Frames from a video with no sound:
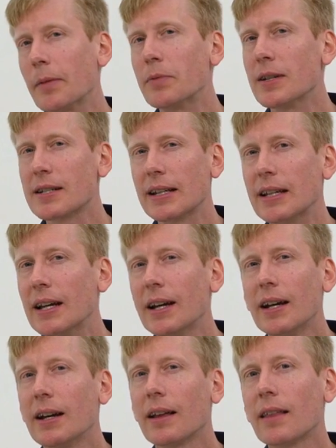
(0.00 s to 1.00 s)
Obviously,
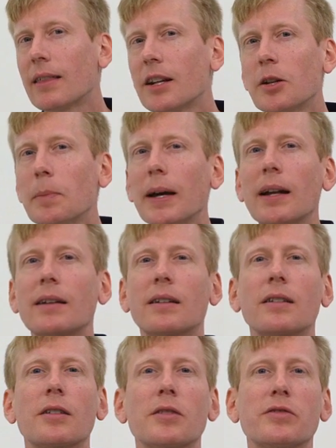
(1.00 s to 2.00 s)
the demand
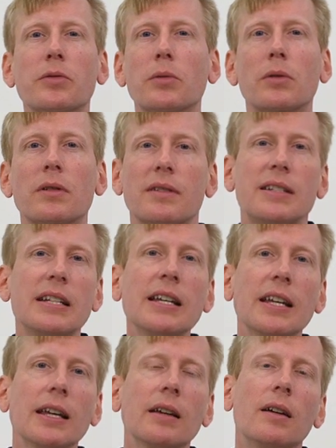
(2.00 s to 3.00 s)
curve for
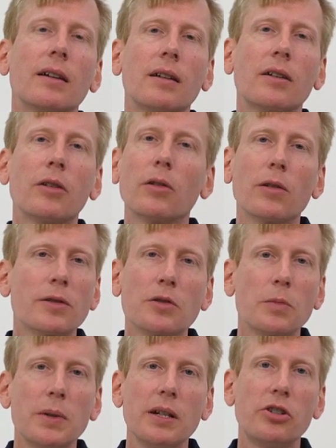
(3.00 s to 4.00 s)
tea could
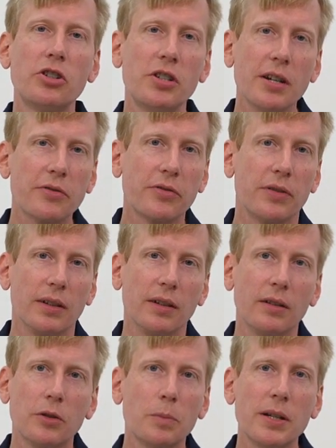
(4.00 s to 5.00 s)
also be
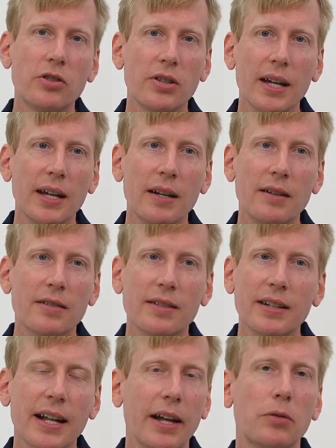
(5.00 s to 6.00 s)
shifted, could be
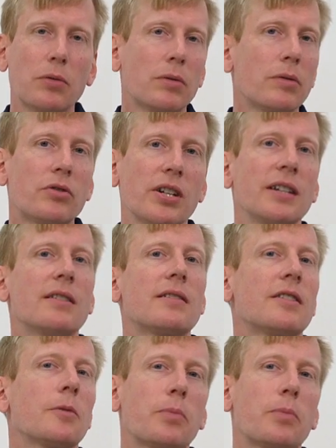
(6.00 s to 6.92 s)
changed, not due to changes in